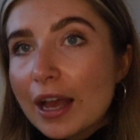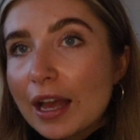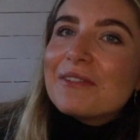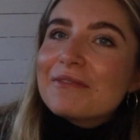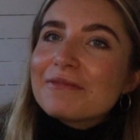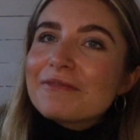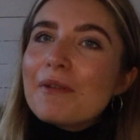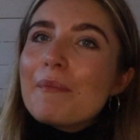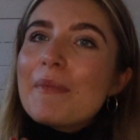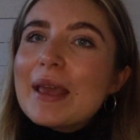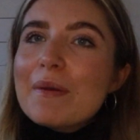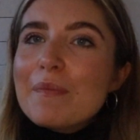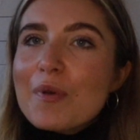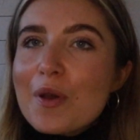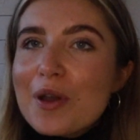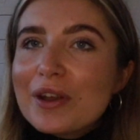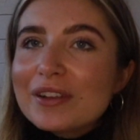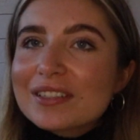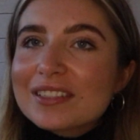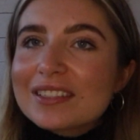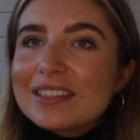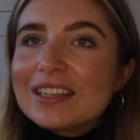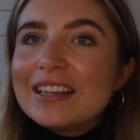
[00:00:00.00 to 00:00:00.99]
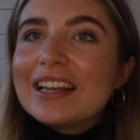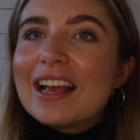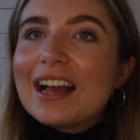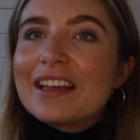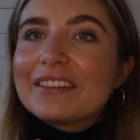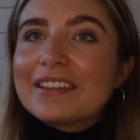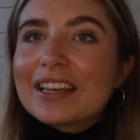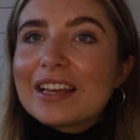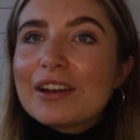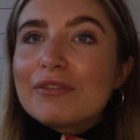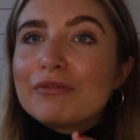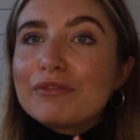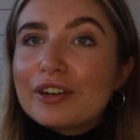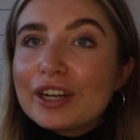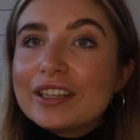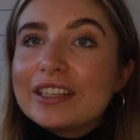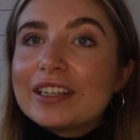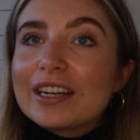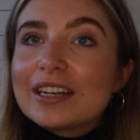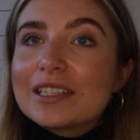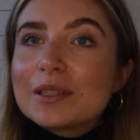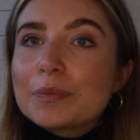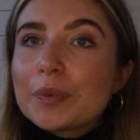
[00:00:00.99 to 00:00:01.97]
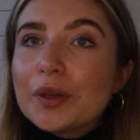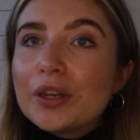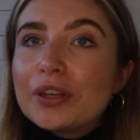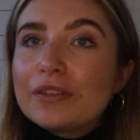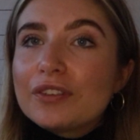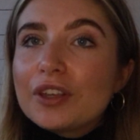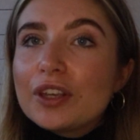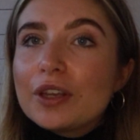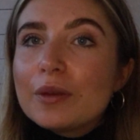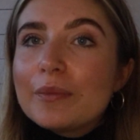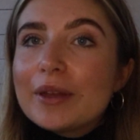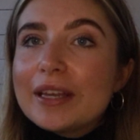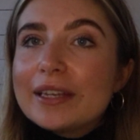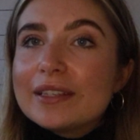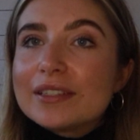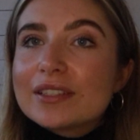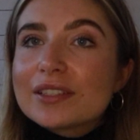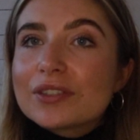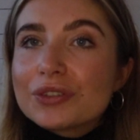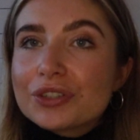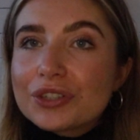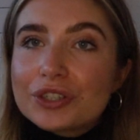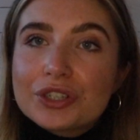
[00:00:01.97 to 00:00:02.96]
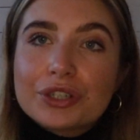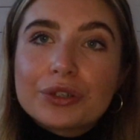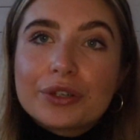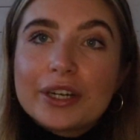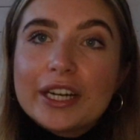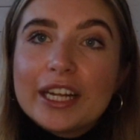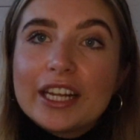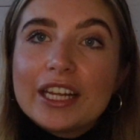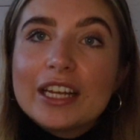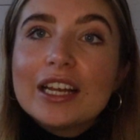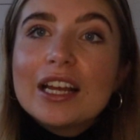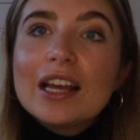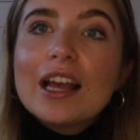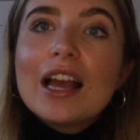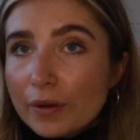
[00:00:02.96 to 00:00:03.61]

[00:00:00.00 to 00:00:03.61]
For me personally, I think a really nice perfume is such a treat.